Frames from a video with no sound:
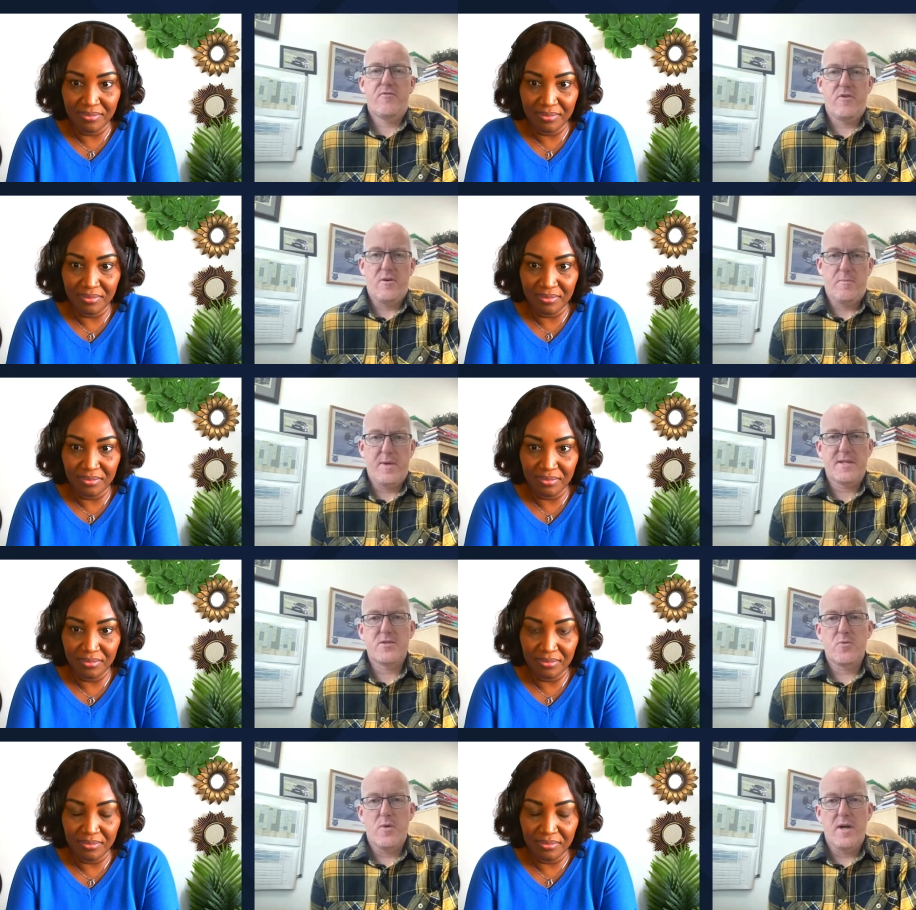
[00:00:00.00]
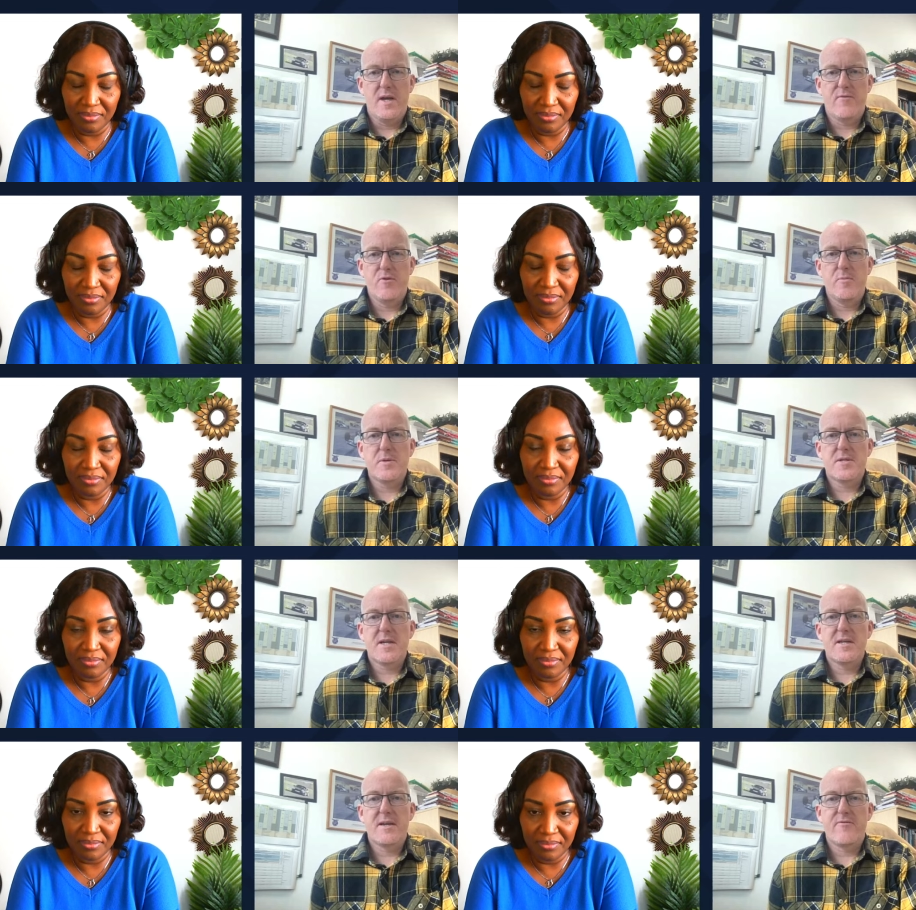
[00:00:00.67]
Speaker 1: far better way. If you
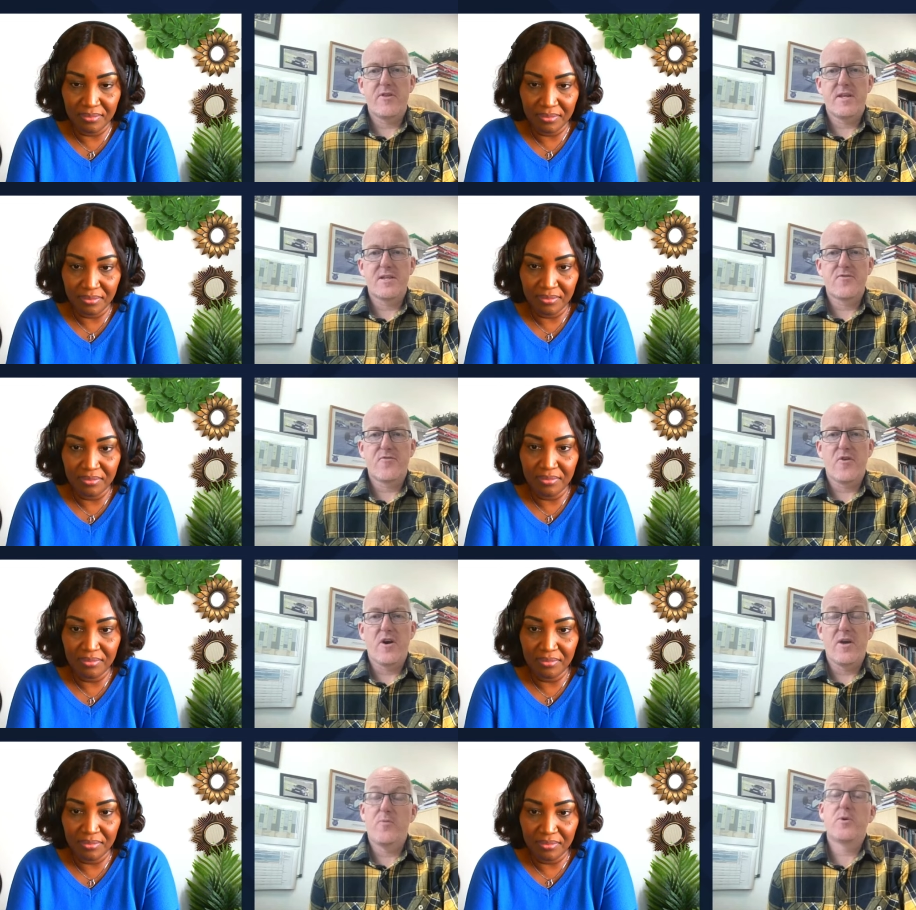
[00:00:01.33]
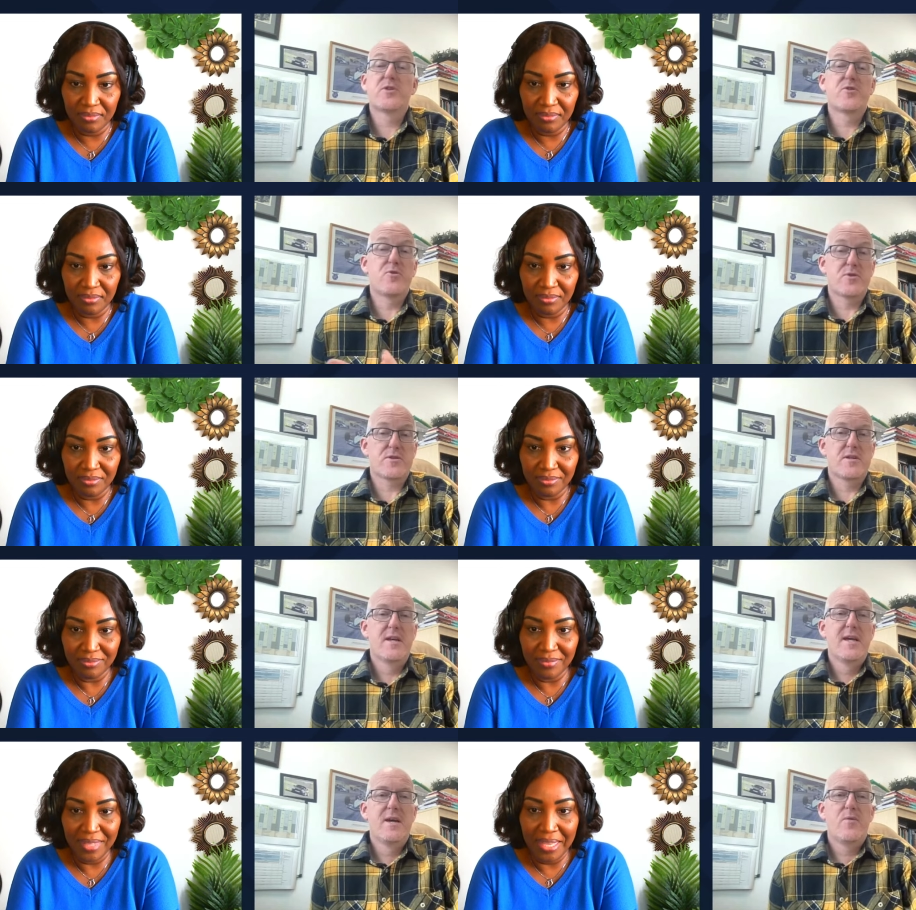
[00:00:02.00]
pretend everything's fine, which of
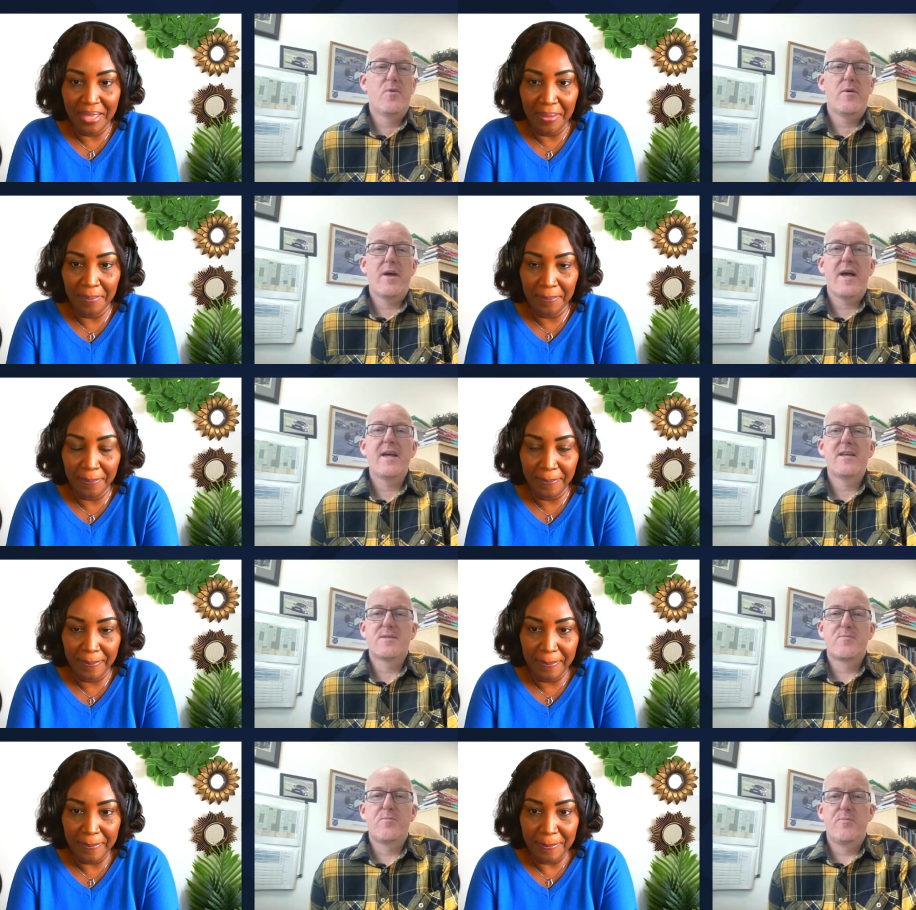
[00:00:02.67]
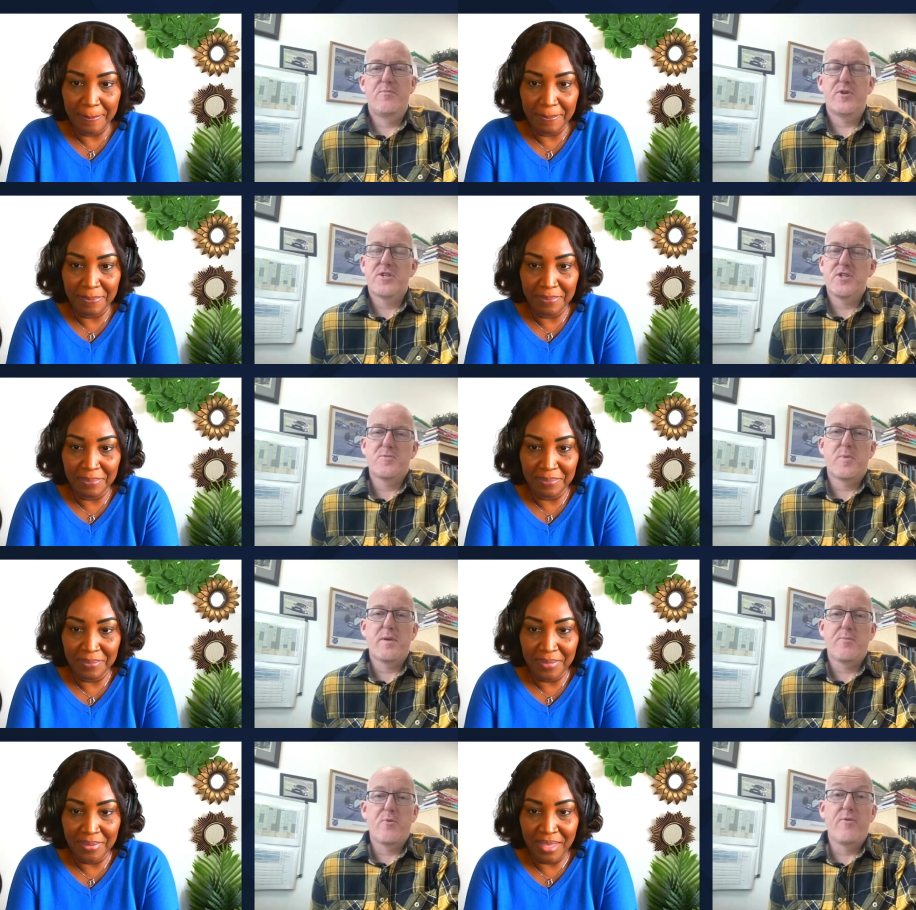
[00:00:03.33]
course, yeah. A as
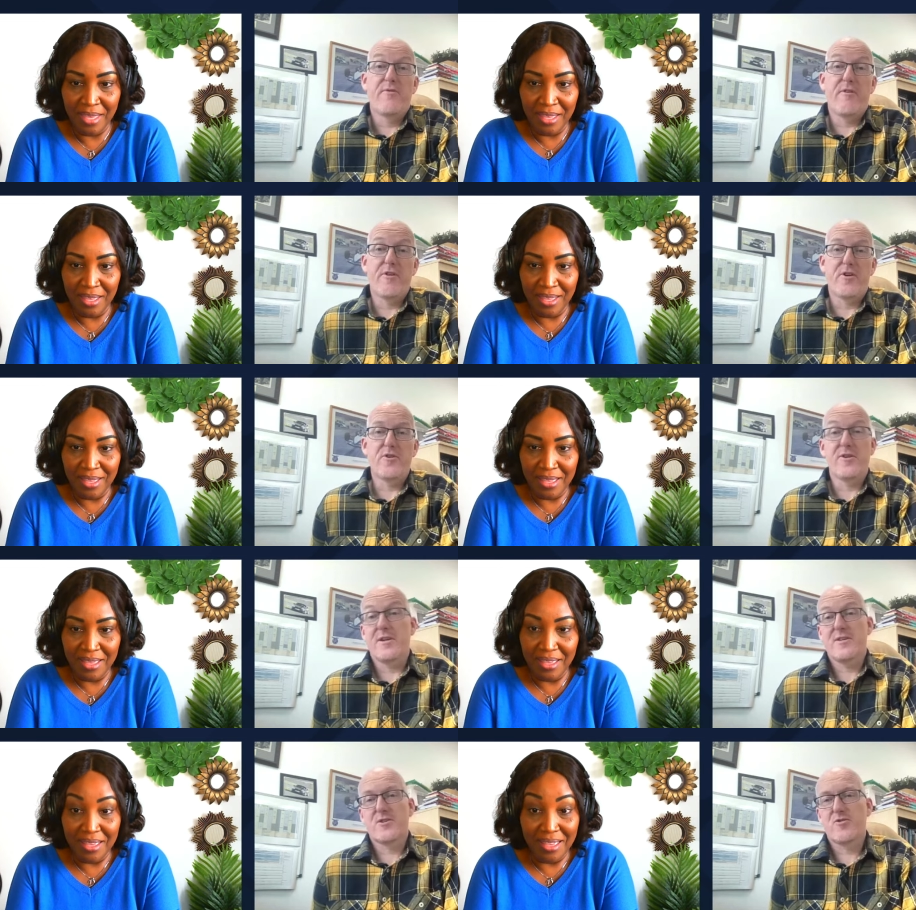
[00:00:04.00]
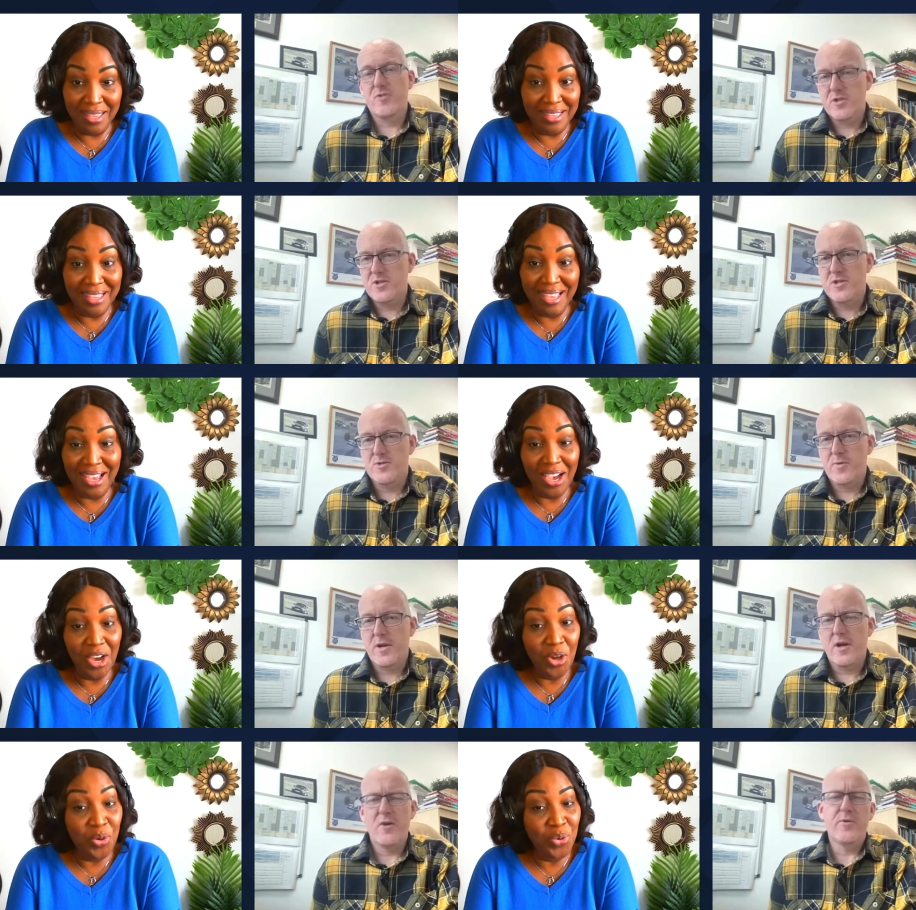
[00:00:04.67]
British people, we're very good at, and as Christians,
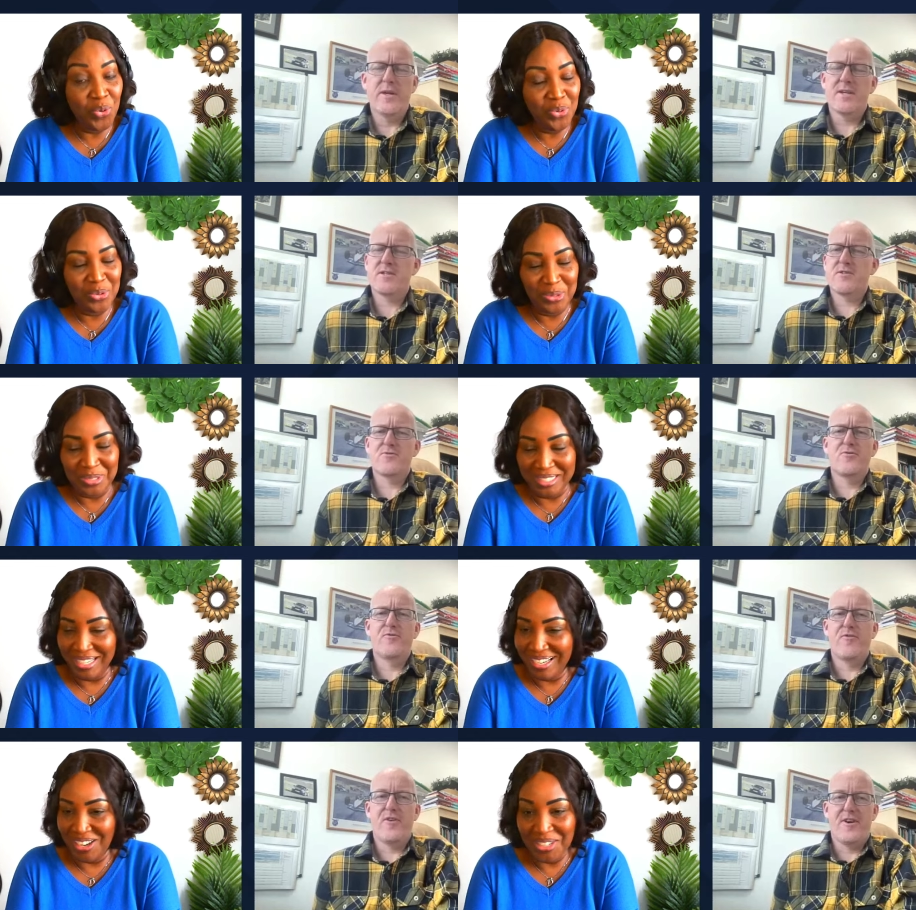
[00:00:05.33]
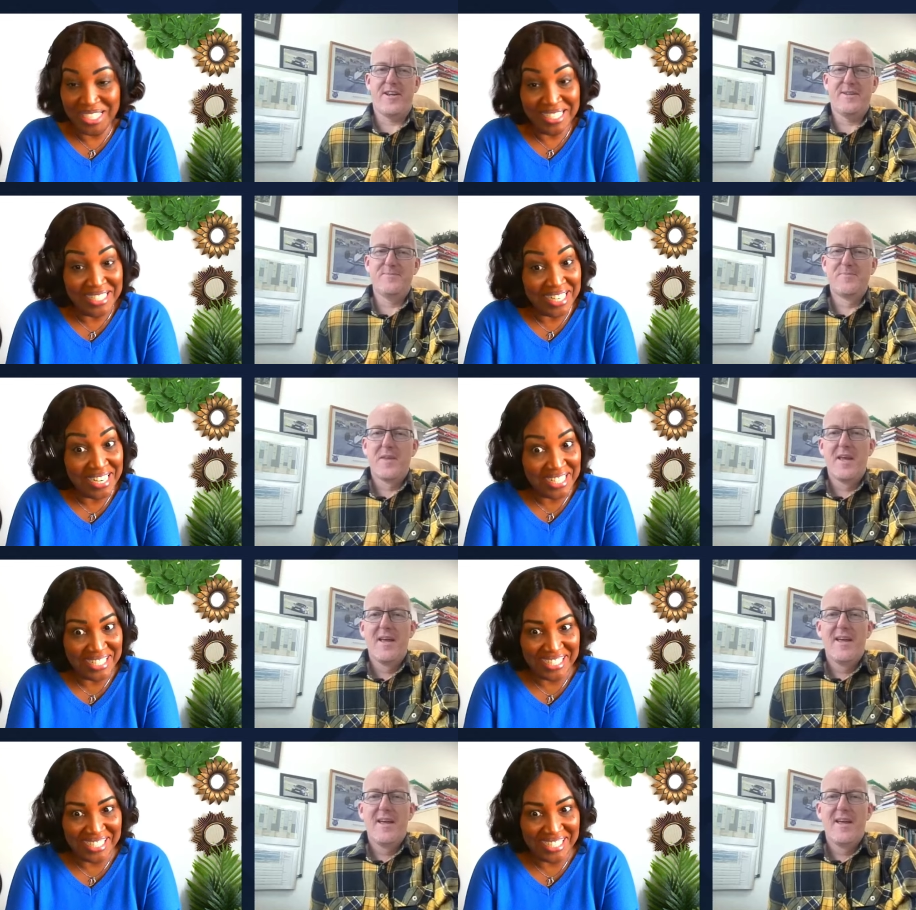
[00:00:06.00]
we're oh, like, oh,
Speaker 2: oh indeed,